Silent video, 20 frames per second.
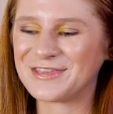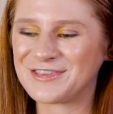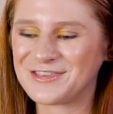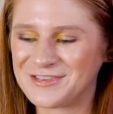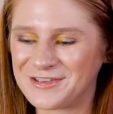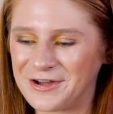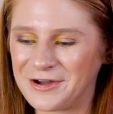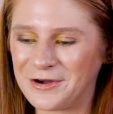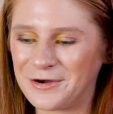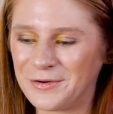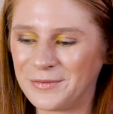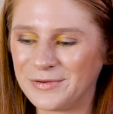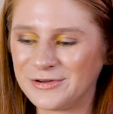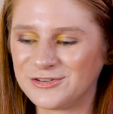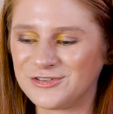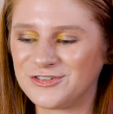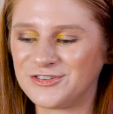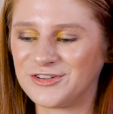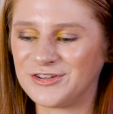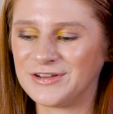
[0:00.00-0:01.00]
So
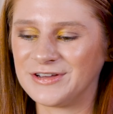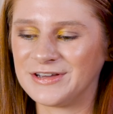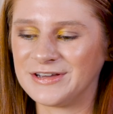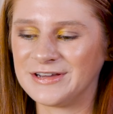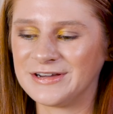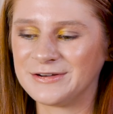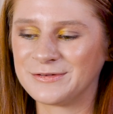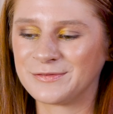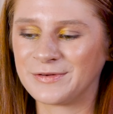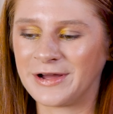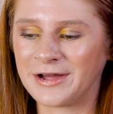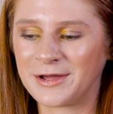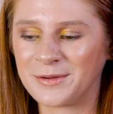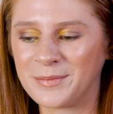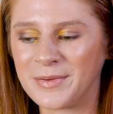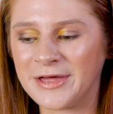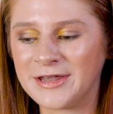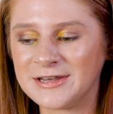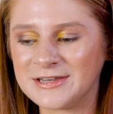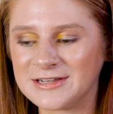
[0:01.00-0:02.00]
she
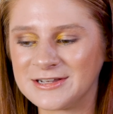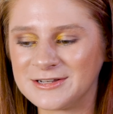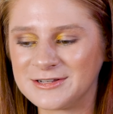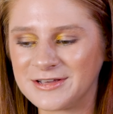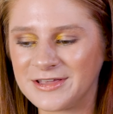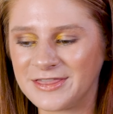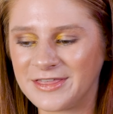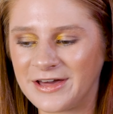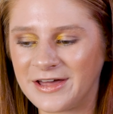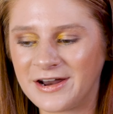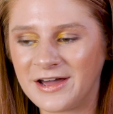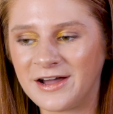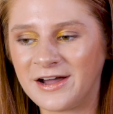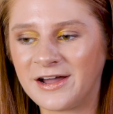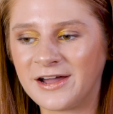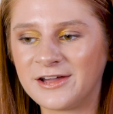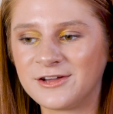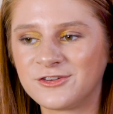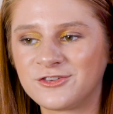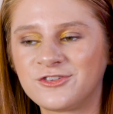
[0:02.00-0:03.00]
recommended that
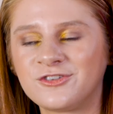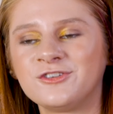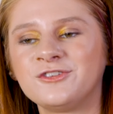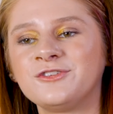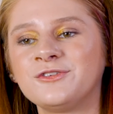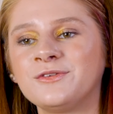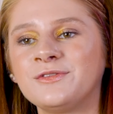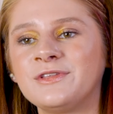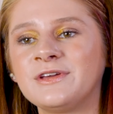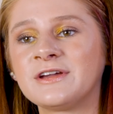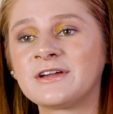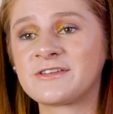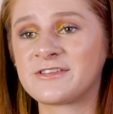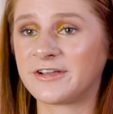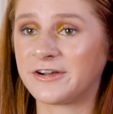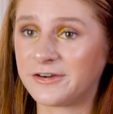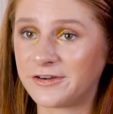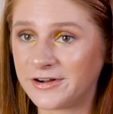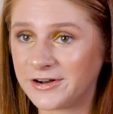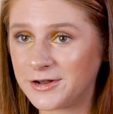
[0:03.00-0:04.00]
I should do the
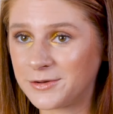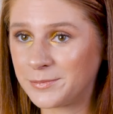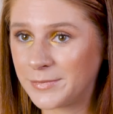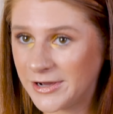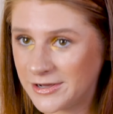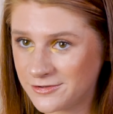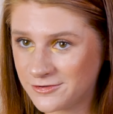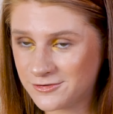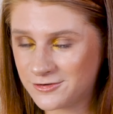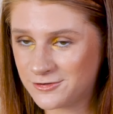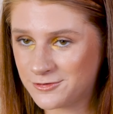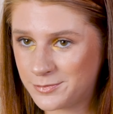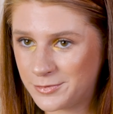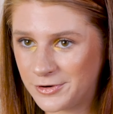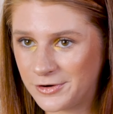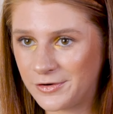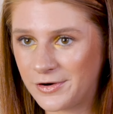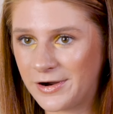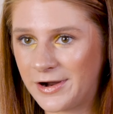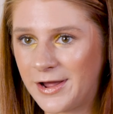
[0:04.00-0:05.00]
accelerated master's
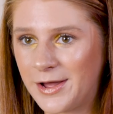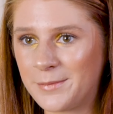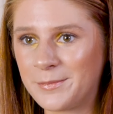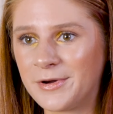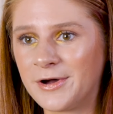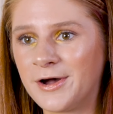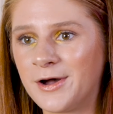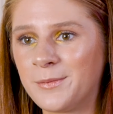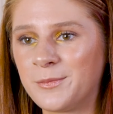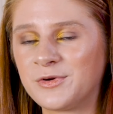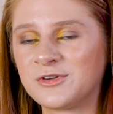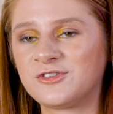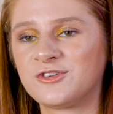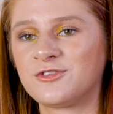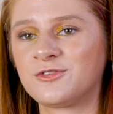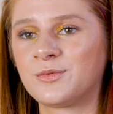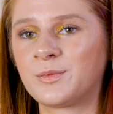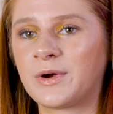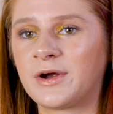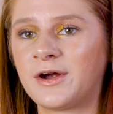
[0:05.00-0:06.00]
program, um, which
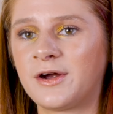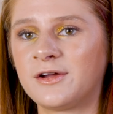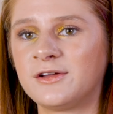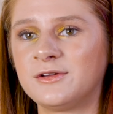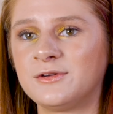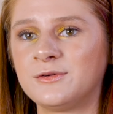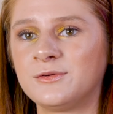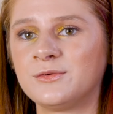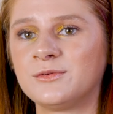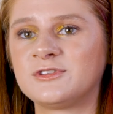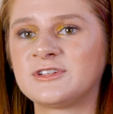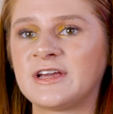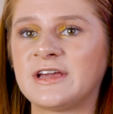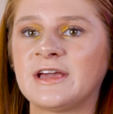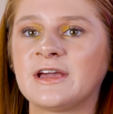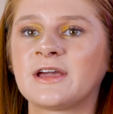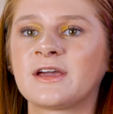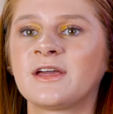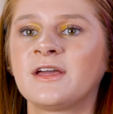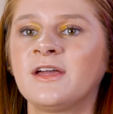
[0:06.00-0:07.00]
is where you
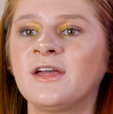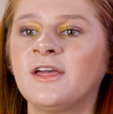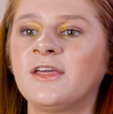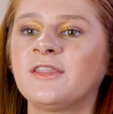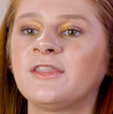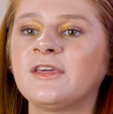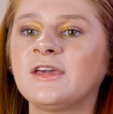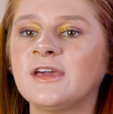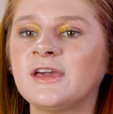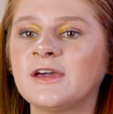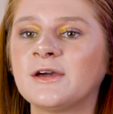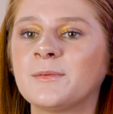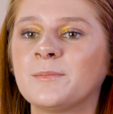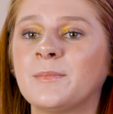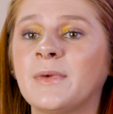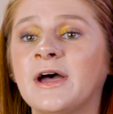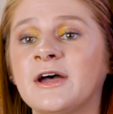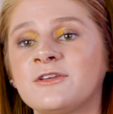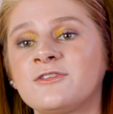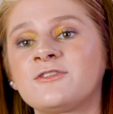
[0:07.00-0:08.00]
take the
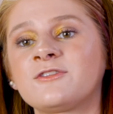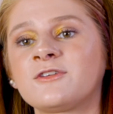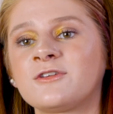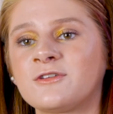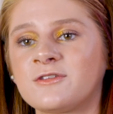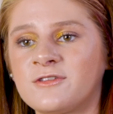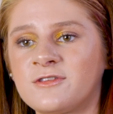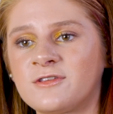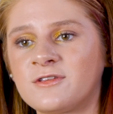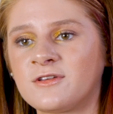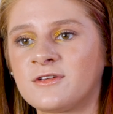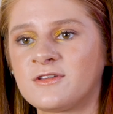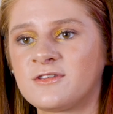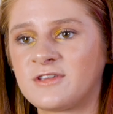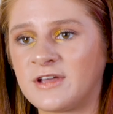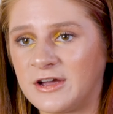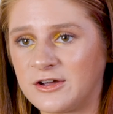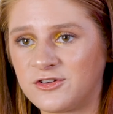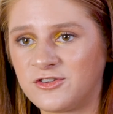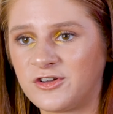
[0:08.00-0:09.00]
master's
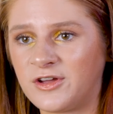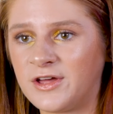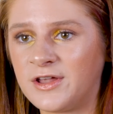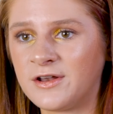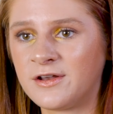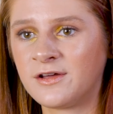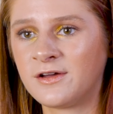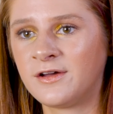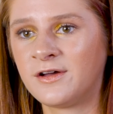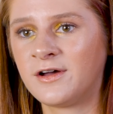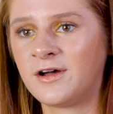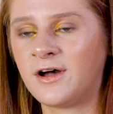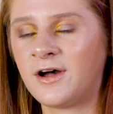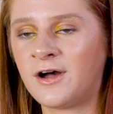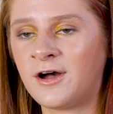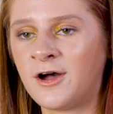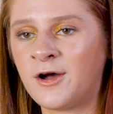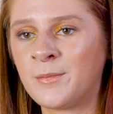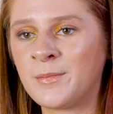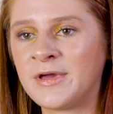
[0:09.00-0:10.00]
section
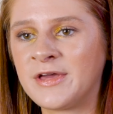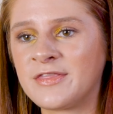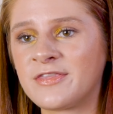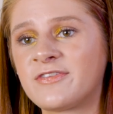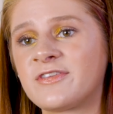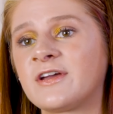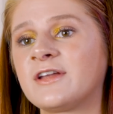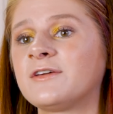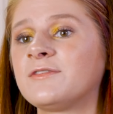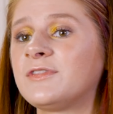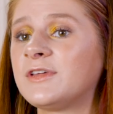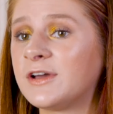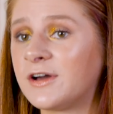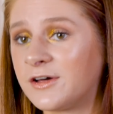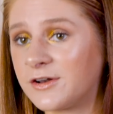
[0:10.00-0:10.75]
um, instead of the